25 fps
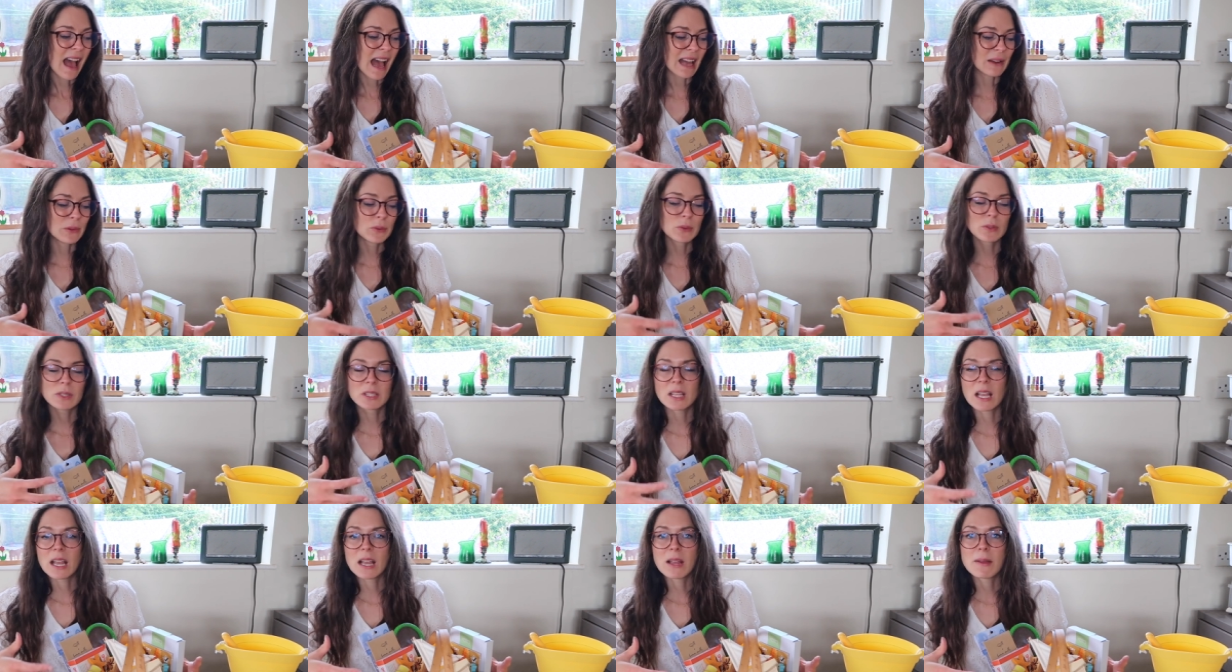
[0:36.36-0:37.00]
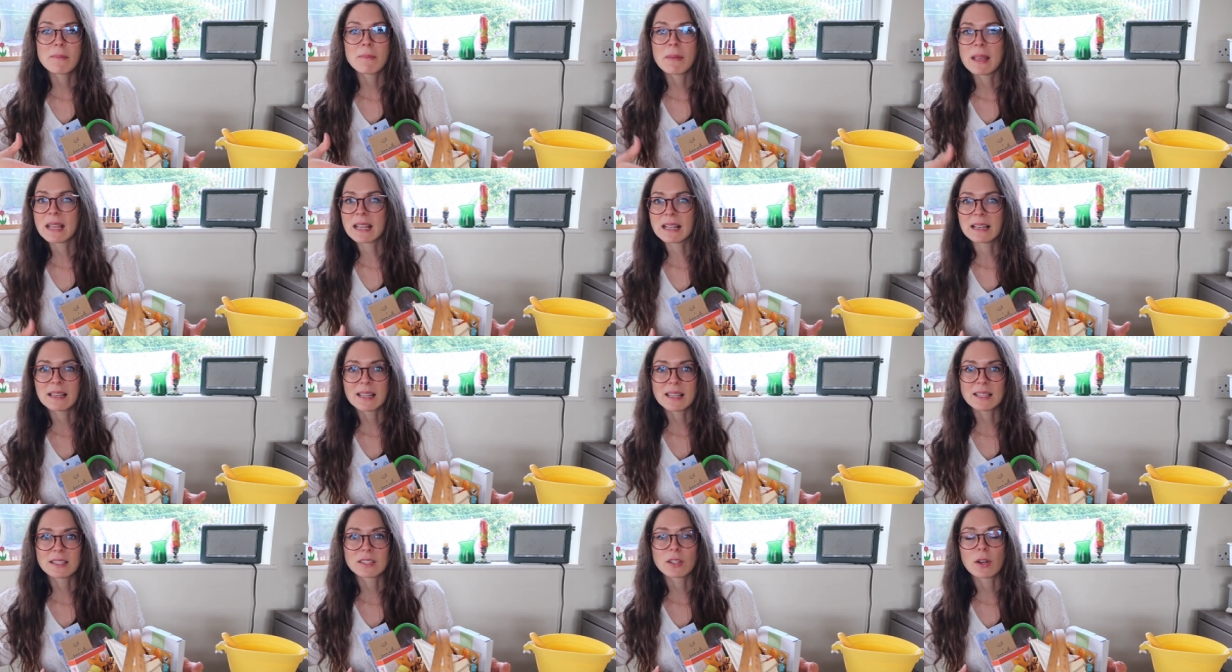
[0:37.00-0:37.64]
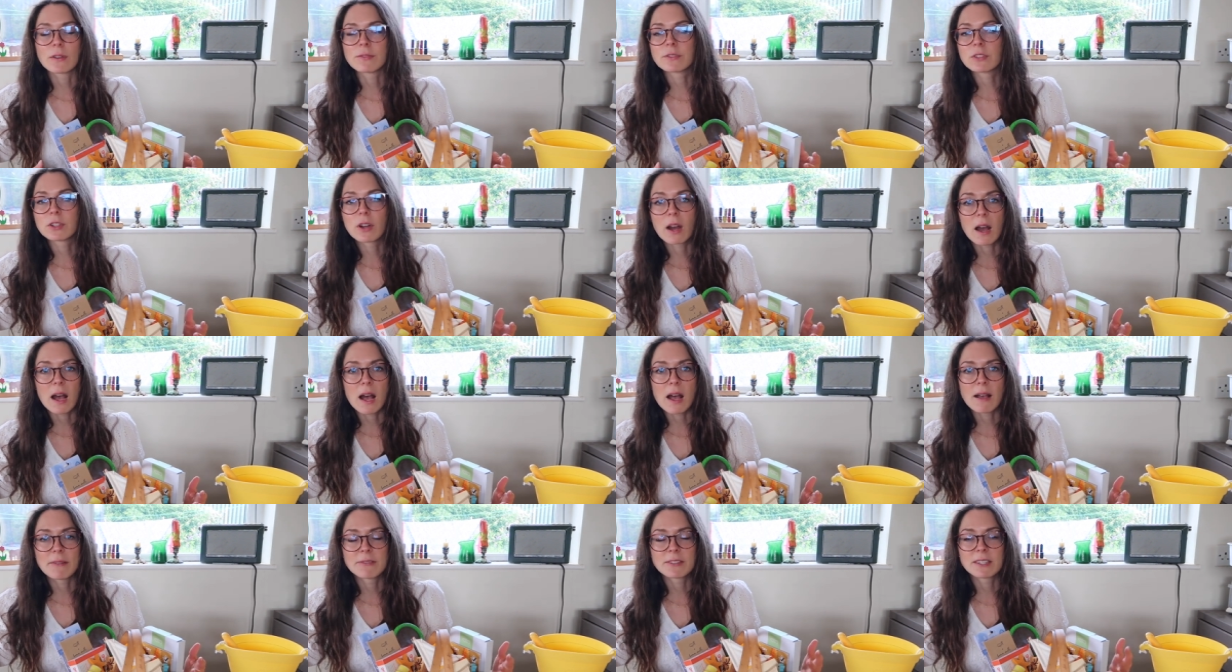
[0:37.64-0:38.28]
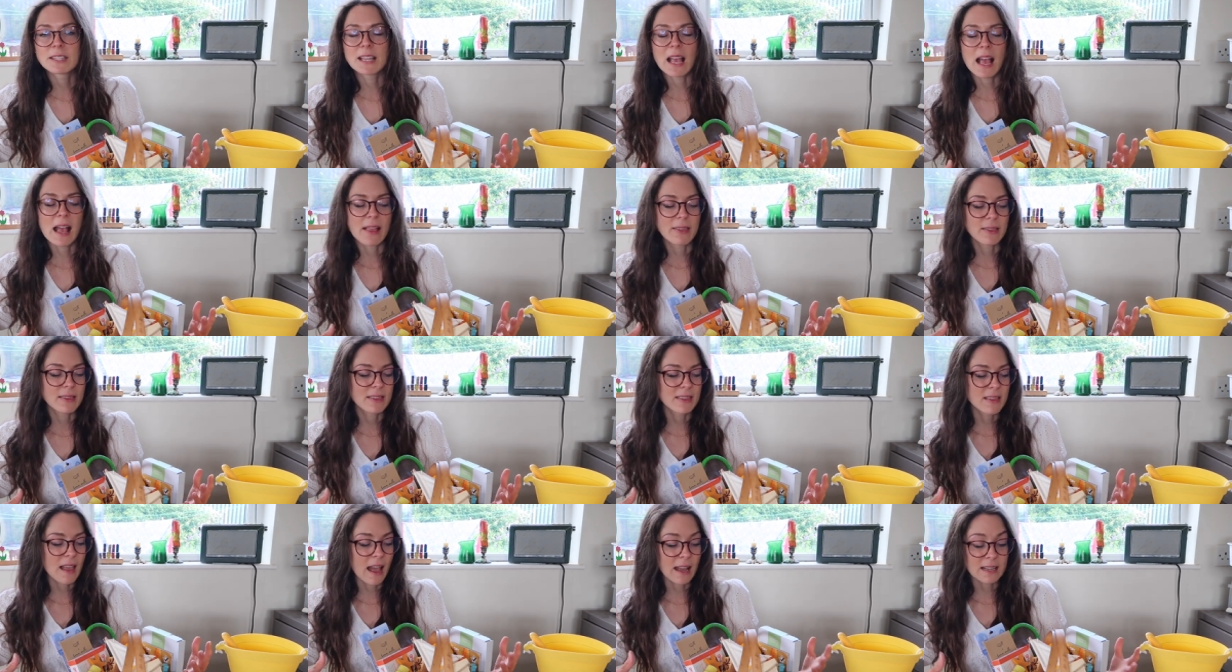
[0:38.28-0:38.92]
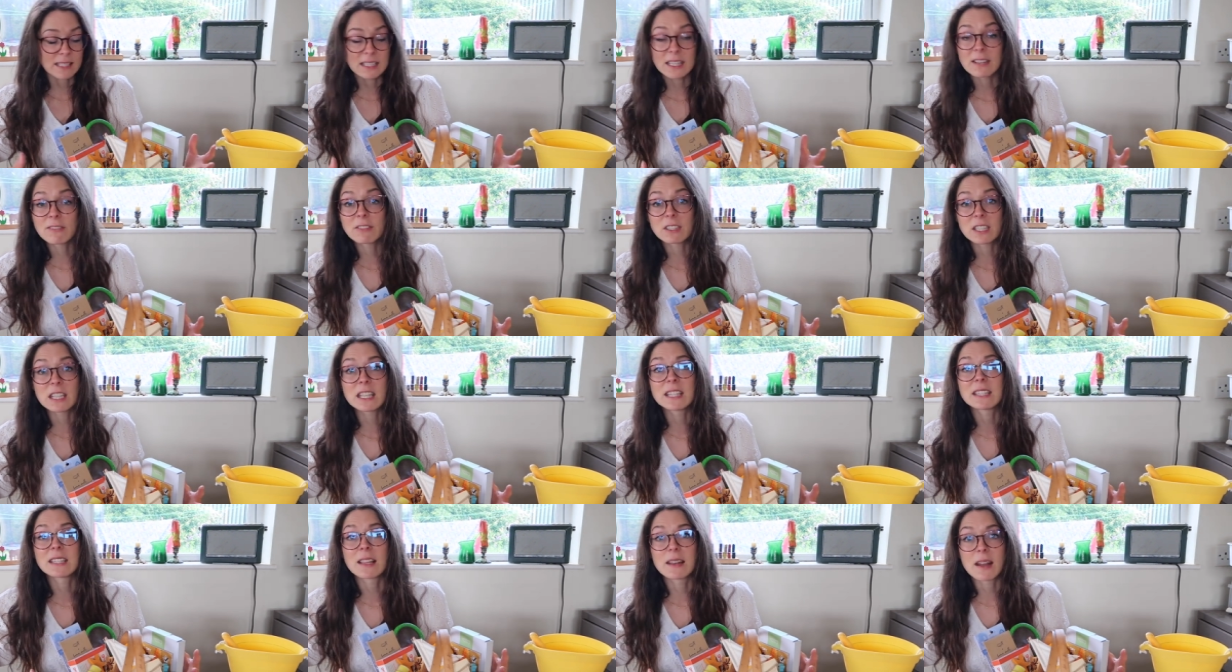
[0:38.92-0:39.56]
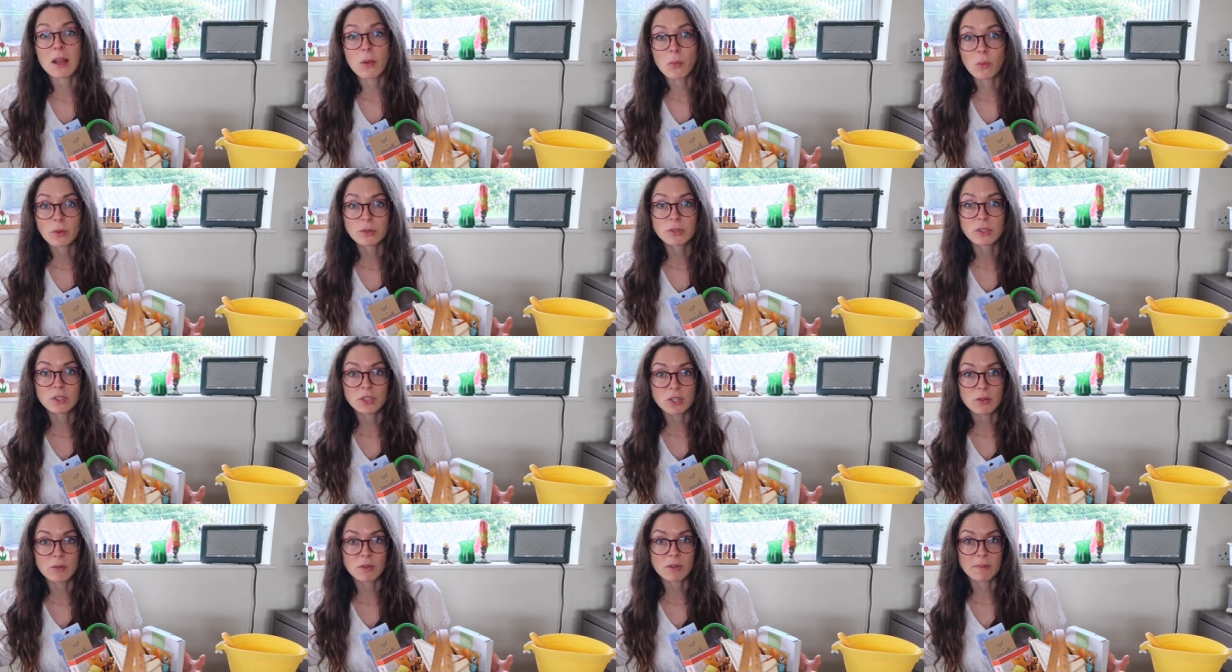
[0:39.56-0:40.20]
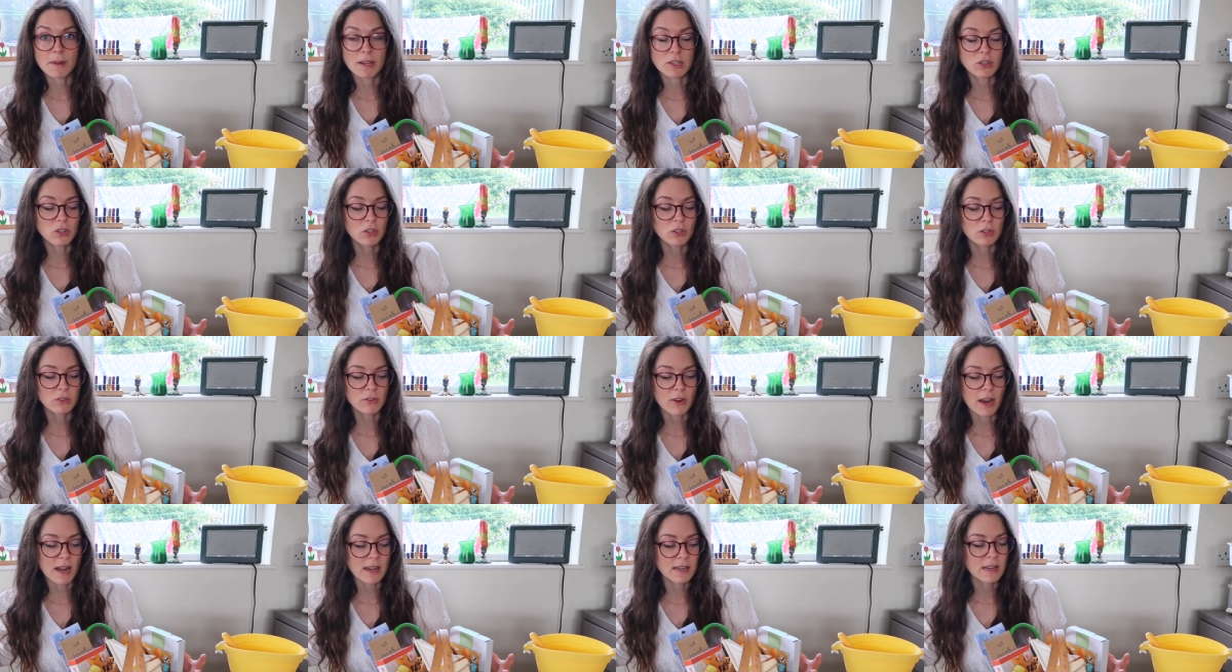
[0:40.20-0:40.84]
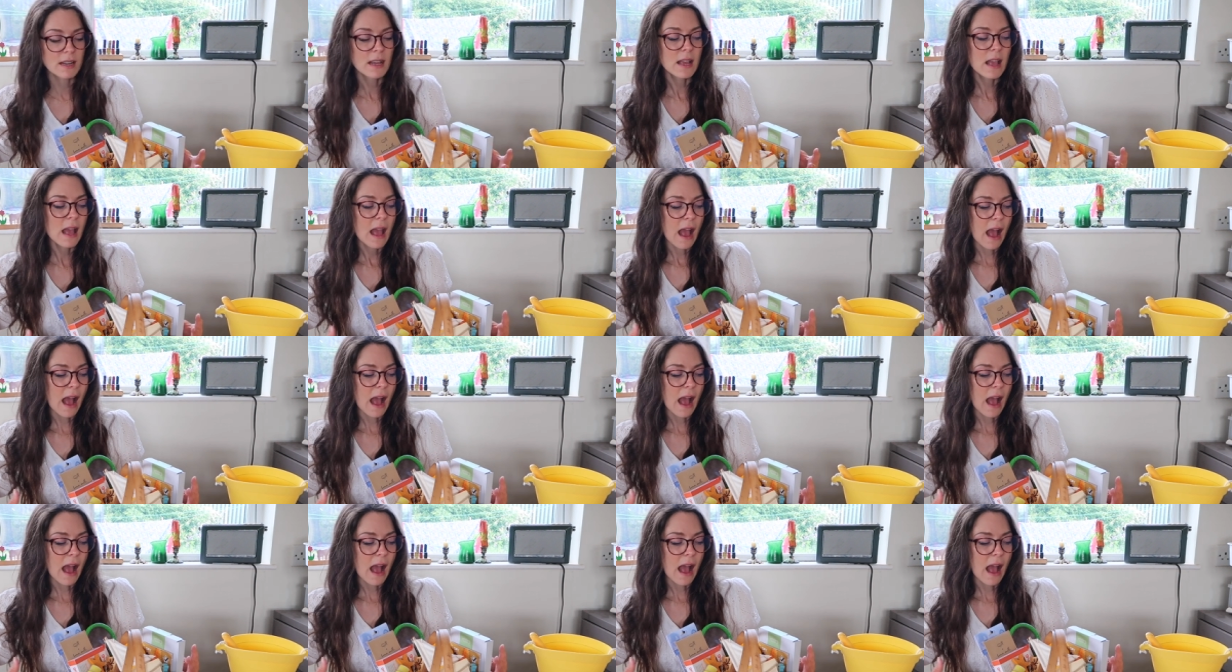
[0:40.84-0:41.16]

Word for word: and also make a list of crafts and activities that I want to do with my children.